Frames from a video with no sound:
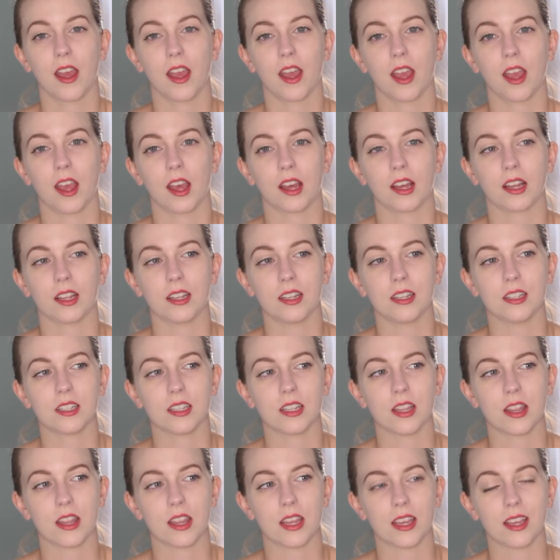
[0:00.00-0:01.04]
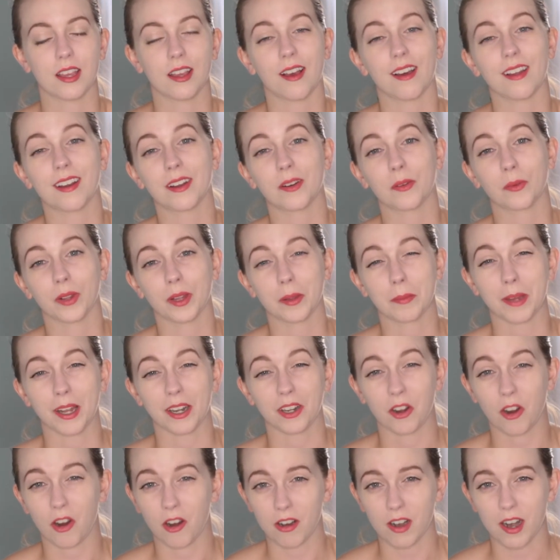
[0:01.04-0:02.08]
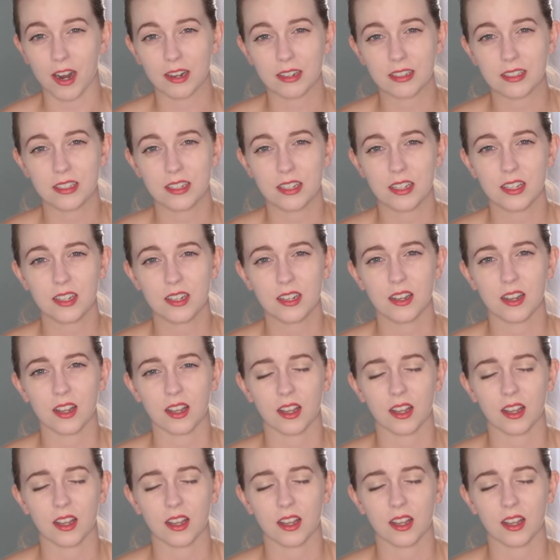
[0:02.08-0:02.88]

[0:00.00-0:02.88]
And they got in a really bad car accident.